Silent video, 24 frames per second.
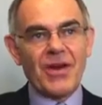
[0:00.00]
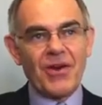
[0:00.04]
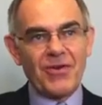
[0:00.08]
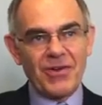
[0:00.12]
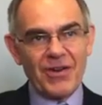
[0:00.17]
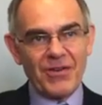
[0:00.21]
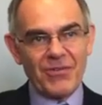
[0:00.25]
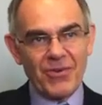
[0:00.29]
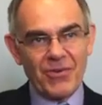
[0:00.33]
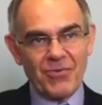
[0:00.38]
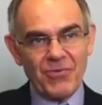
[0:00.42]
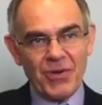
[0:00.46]

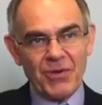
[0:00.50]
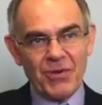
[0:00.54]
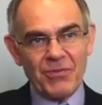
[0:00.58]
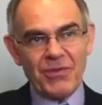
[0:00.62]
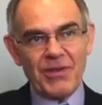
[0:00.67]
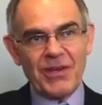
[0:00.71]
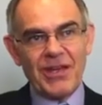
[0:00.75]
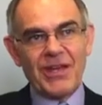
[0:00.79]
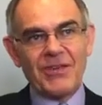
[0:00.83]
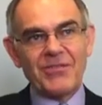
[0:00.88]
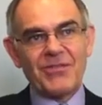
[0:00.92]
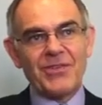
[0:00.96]
However,
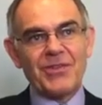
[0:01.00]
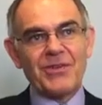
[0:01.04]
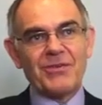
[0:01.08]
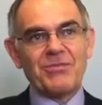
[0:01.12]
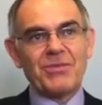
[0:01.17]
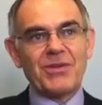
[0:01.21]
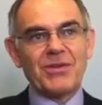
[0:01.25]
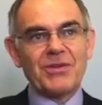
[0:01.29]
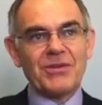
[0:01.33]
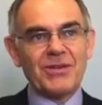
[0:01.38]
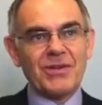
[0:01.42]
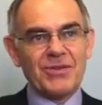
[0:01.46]
women have the
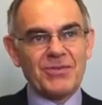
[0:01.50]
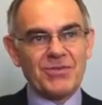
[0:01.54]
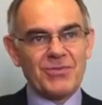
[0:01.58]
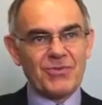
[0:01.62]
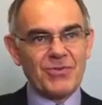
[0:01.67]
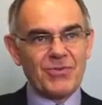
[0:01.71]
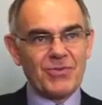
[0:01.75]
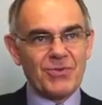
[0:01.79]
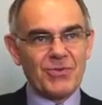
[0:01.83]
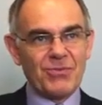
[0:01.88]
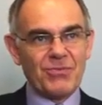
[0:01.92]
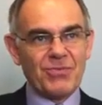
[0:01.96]
ability
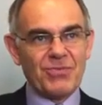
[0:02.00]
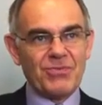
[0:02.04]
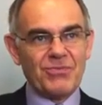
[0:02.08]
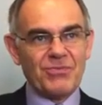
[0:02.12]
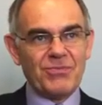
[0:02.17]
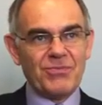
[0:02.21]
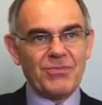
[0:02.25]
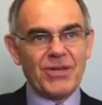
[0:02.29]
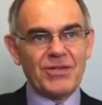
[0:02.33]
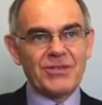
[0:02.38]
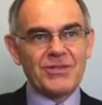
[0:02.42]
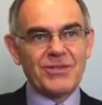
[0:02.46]
through their
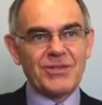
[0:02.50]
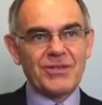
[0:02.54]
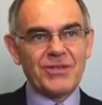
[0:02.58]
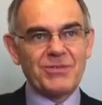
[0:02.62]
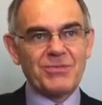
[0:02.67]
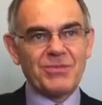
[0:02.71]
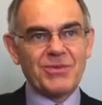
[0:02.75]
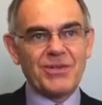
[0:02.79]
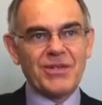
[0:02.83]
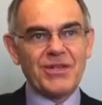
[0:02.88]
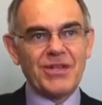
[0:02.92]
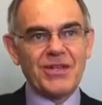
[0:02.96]
monthly
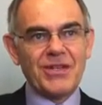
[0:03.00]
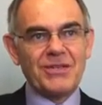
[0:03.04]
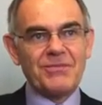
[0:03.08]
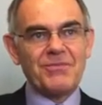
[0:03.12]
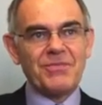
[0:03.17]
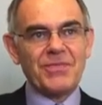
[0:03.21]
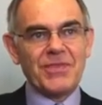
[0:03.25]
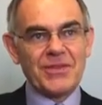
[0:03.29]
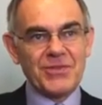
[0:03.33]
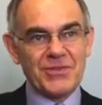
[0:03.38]
bleed